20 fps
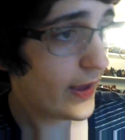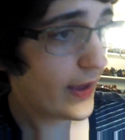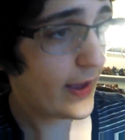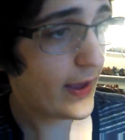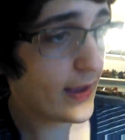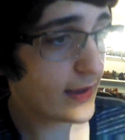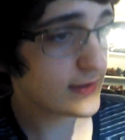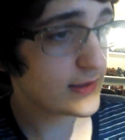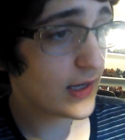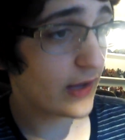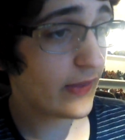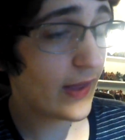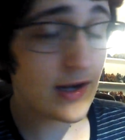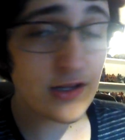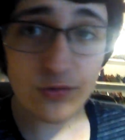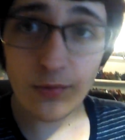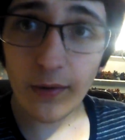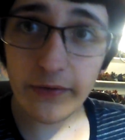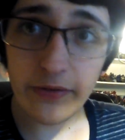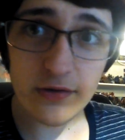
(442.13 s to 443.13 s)
and that
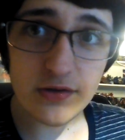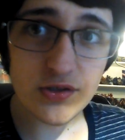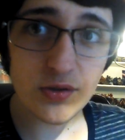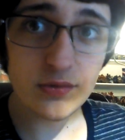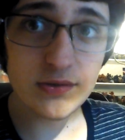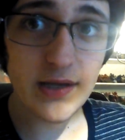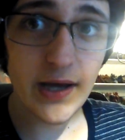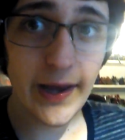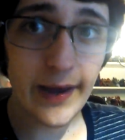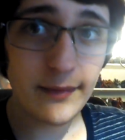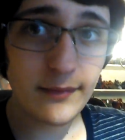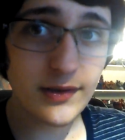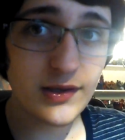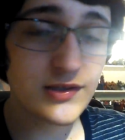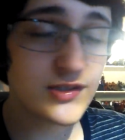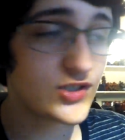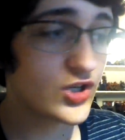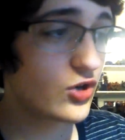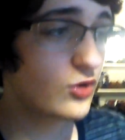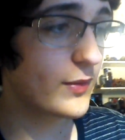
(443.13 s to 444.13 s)
is why they're so
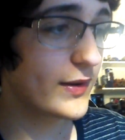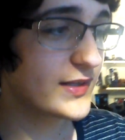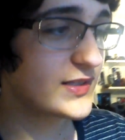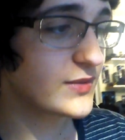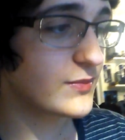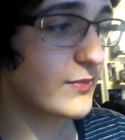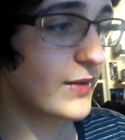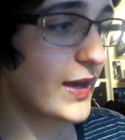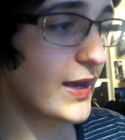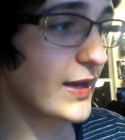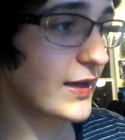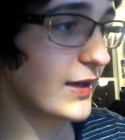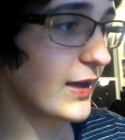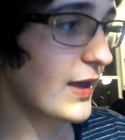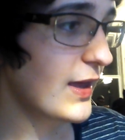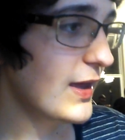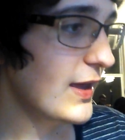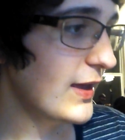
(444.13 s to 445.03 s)
time-consuming to make,